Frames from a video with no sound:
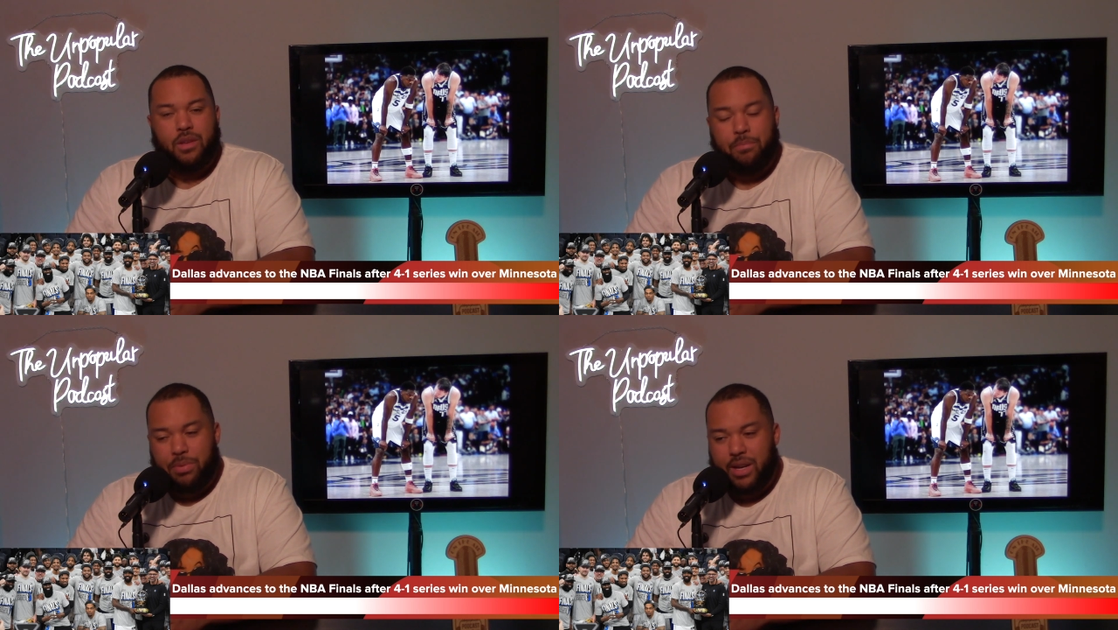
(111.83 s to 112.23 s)

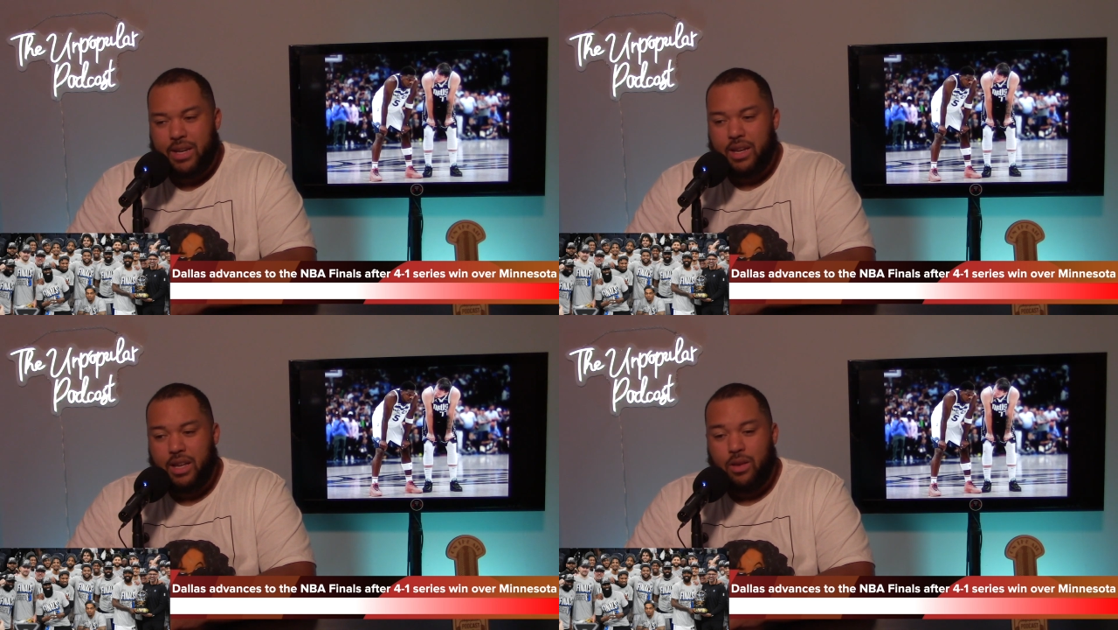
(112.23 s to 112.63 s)

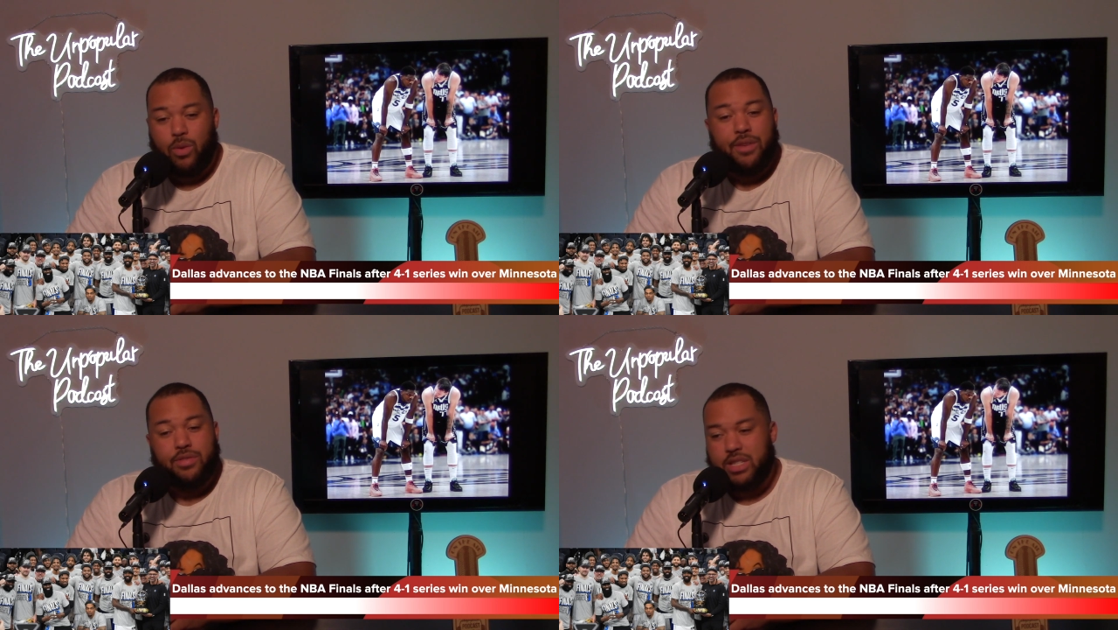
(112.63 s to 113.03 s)
But
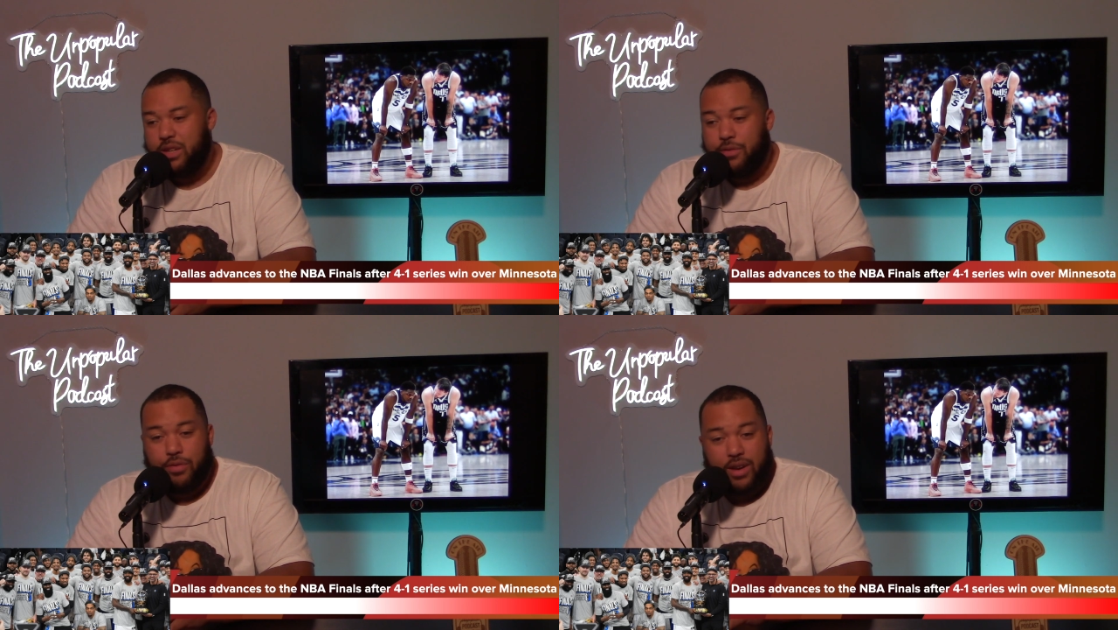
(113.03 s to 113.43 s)
we've
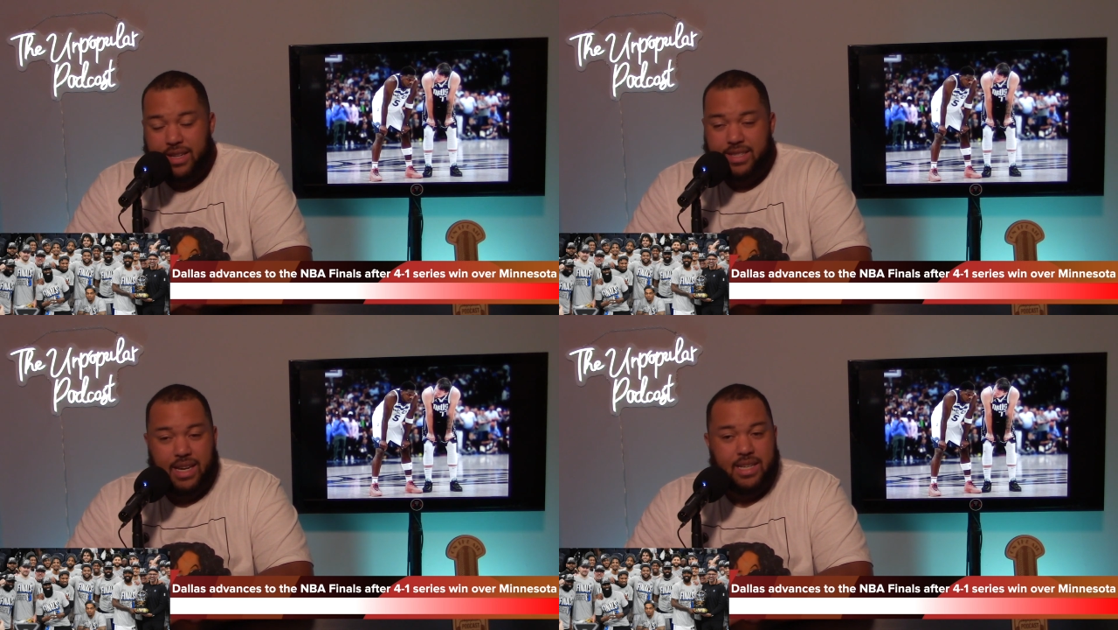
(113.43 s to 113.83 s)
seen
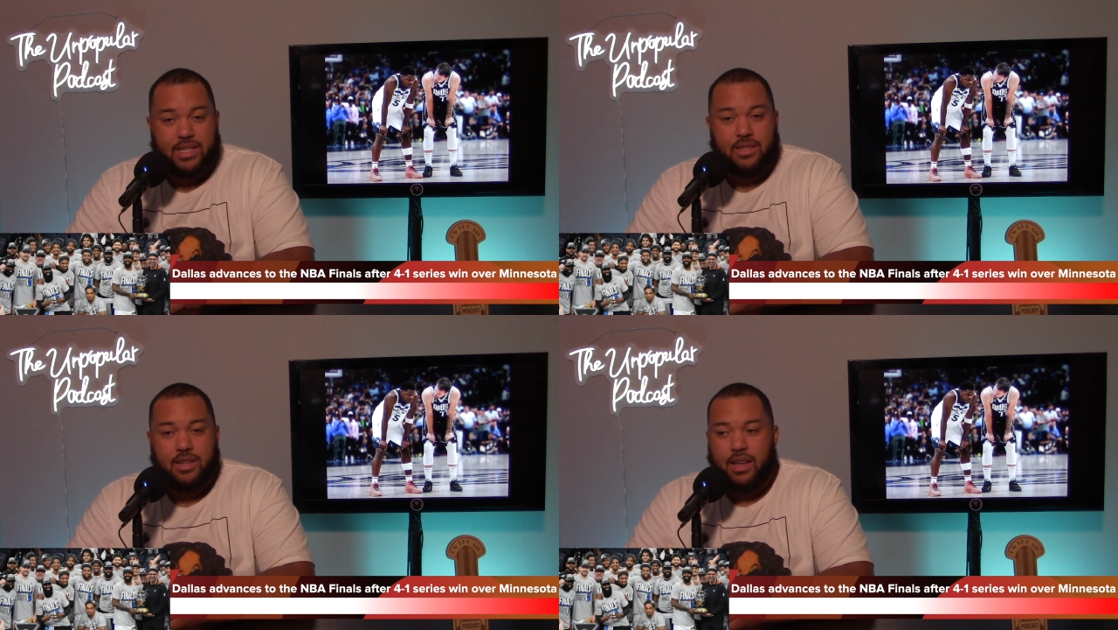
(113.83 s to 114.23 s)

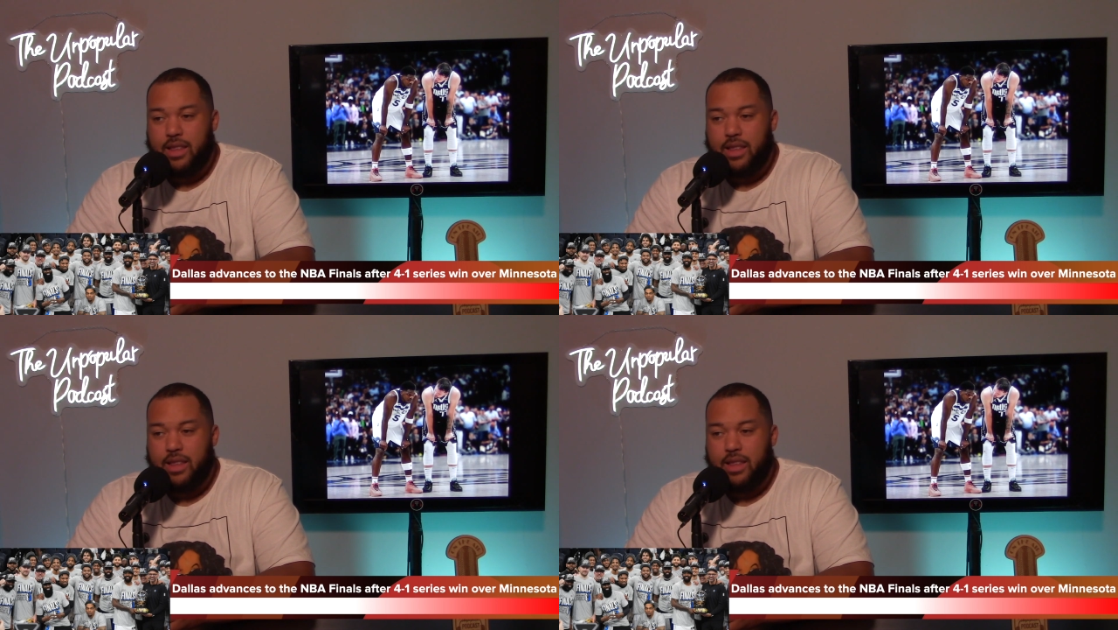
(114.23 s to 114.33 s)
franchises